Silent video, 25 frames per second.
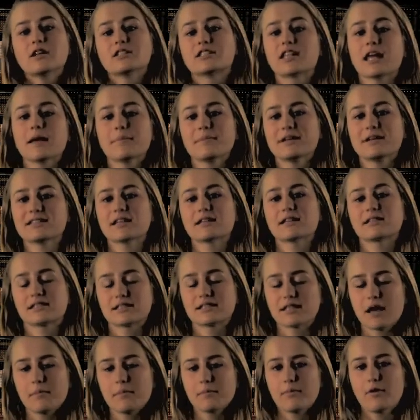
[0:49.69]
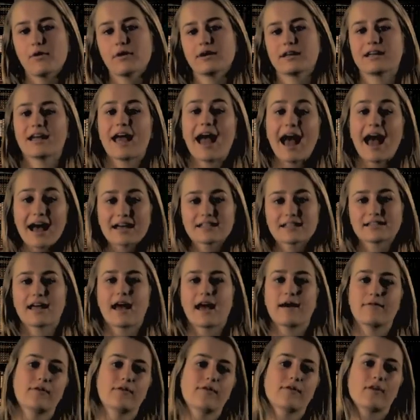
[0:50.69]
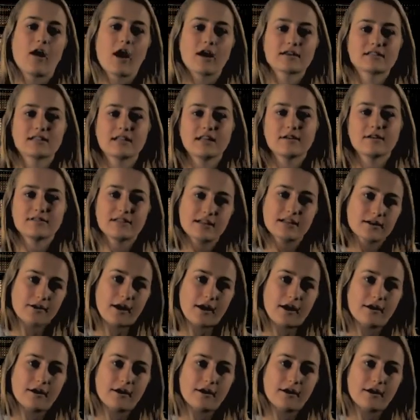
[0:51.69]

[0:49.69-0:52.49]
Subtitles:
So that means at some point it has to have a velocity of 0.